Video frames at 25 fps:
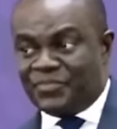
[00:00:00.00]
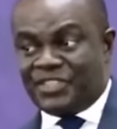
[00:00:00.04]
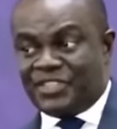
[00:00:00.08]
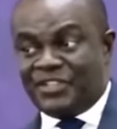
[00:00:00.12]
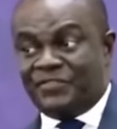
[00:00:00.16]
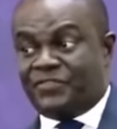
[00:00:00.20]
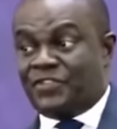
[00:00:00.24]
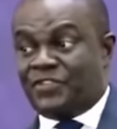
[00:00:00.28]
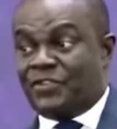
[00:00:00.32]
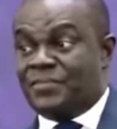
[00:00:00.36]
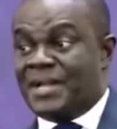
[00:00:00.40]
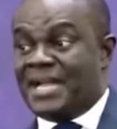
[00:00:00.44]

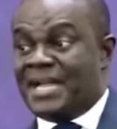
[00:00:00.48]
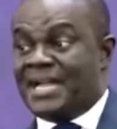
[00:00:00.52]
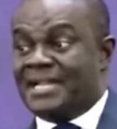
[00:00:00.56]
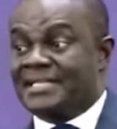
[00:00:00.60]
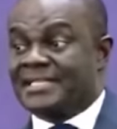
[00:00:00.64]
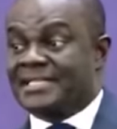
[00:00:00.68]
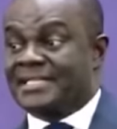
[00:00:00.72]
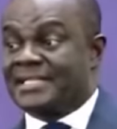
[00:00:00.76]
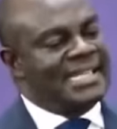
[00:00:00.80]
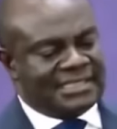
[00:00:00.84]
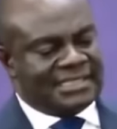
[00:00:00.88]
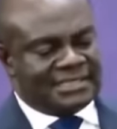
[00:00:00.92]
something
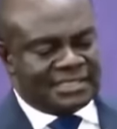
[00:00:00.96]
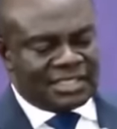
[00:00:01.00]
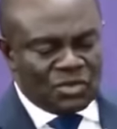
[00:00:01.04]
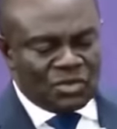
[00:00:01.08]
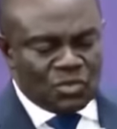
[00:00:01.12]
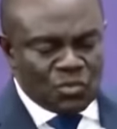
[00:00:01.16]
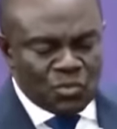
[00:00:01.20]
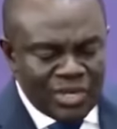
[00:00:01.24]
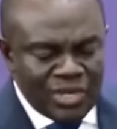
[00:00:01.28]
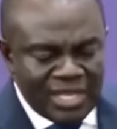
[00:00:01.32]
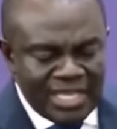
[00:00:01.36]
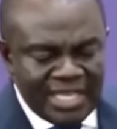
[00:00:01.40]
from us
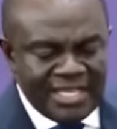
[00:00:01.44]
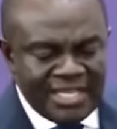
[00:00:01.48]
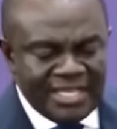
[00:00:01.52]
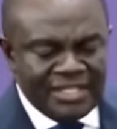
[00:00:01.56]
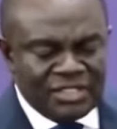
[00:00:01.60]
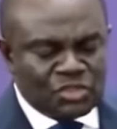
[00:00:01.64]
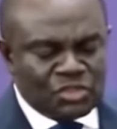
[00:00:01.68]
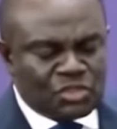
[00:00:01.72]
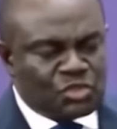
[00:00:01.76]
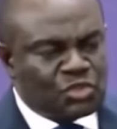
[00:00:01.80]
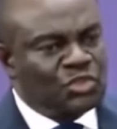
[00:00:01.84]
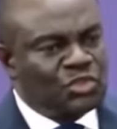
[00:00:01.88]
that
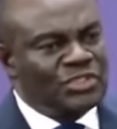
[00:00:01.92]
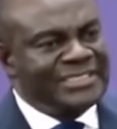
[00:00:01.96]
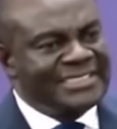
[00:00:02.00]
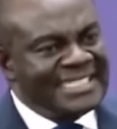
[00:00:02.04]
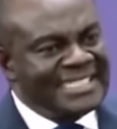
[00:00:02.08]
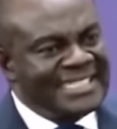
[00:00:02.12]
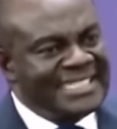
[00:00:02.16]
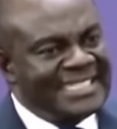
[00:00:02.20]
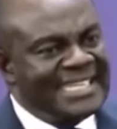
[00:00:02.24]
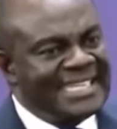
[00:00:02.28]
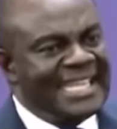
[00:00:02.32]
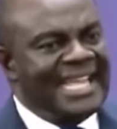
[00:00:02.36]
we
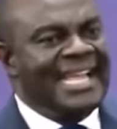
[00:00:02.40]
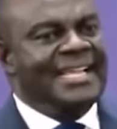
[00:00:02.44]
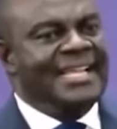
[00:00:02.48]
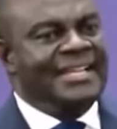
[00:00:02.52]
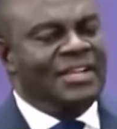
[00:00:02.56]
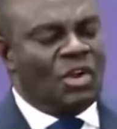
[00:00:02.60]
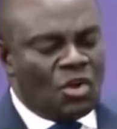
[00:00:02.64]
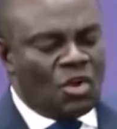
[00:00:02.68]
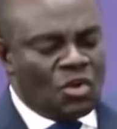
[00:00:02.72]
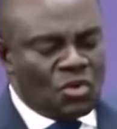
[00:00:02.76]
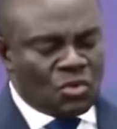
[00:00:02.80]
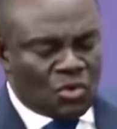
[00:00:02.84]
should
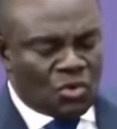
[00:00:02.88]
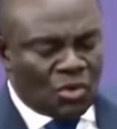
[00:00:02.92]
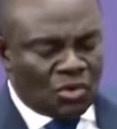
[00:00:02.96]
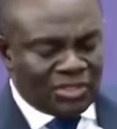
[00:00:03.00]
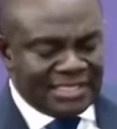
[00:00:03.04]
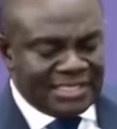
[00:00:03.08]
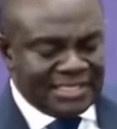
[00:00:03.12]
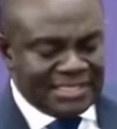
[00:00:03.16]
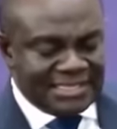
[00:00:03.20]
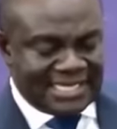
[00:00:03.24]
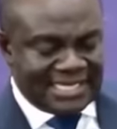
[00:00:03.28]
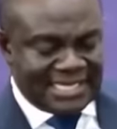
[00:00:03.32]
deny
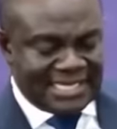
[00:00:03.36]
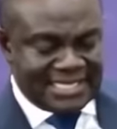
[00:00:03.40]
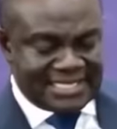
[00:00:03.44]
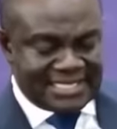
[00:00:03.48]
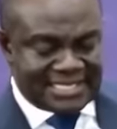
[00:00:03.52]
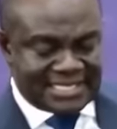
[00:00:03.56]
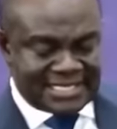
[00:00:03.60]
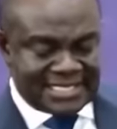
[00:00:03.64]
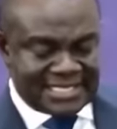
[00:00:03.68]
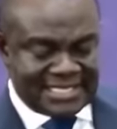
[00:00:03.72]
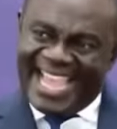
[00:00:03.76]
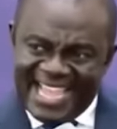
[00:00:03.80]

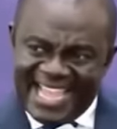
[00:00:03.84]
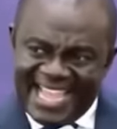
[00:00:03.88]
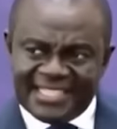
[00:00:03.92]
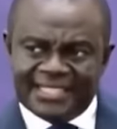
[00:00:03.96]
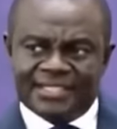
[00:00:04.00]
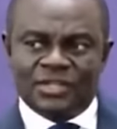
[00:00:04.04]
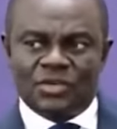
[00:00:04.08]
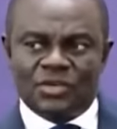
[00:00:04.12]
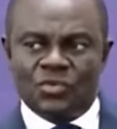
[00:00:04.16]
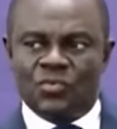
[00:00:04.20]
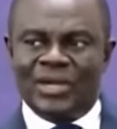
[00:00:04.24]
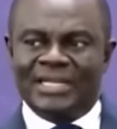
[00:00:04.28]

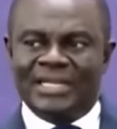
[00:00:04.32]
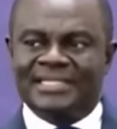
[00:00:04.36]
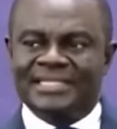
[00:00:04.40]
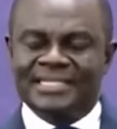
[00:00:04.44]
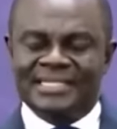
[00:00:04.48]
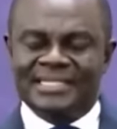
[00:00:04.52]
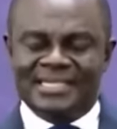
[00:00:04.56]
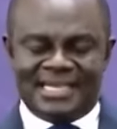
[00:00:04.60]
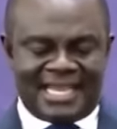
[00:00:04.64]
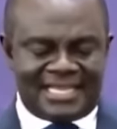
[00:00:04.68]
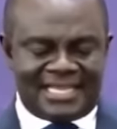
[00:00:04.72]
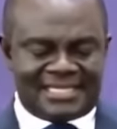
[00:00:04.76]
ungodliness and
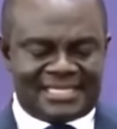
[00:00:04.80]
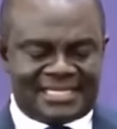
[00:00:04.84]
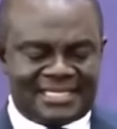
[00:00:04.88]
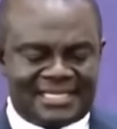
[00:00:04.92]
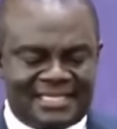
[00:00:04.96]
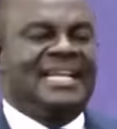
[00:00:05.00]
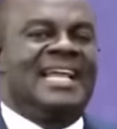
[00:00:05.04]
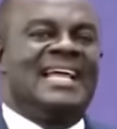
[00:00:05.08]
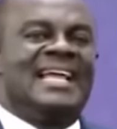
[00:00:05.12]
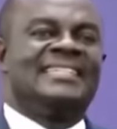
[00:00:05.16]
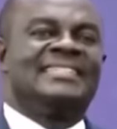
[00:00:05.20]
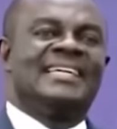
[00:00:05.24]
worldly
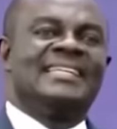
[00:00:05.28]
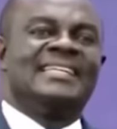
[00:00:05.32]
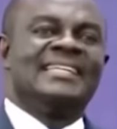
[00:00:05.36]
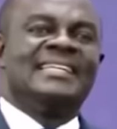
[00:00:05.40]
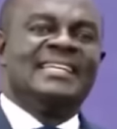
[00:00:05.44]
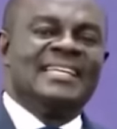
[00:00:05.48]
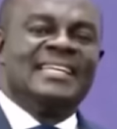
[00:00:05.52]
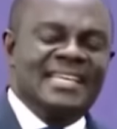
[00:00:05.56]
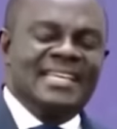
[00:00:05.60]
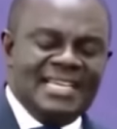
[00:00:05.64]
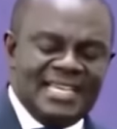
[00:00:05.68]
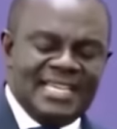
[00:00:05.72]
lust
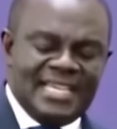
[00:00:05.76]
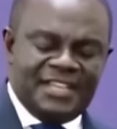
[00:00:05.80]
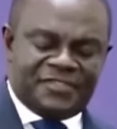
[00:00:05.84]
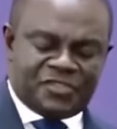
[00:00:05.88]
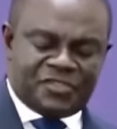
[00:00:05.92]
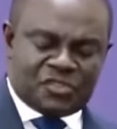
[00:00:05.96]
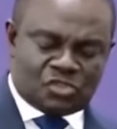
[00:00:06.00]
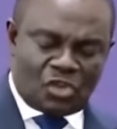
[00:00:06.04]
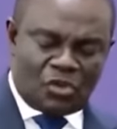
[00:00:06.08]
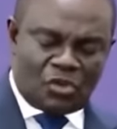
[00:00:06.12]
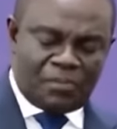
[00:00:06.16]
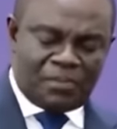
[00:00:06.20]
and then
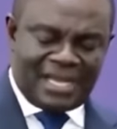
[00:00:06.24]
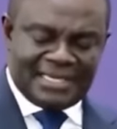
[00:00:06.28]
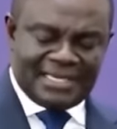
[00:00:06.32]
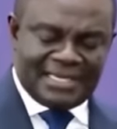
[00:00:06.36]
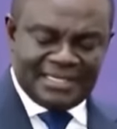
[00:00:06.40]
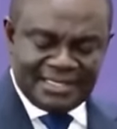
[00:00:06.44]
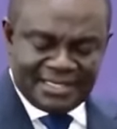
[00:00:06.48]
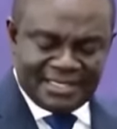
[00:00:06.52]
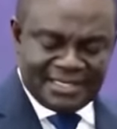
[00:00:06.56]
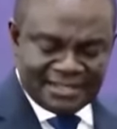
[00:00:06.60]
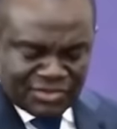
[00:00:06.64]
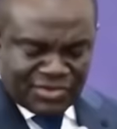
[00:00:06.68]
live
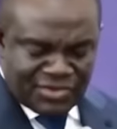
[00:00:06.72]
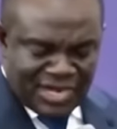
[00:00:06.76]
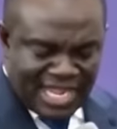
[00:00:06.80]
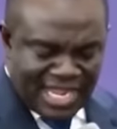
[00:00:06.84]
soberly,